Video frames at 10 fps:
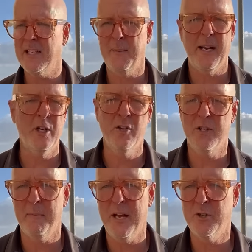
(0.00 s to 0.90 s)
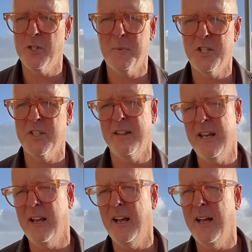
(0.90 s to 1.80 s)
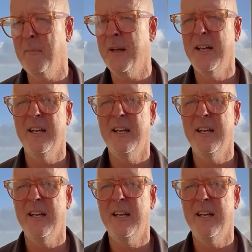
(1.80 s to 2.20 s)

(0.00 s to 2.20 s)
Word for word: Am I going to use the Metro as much as I think I am?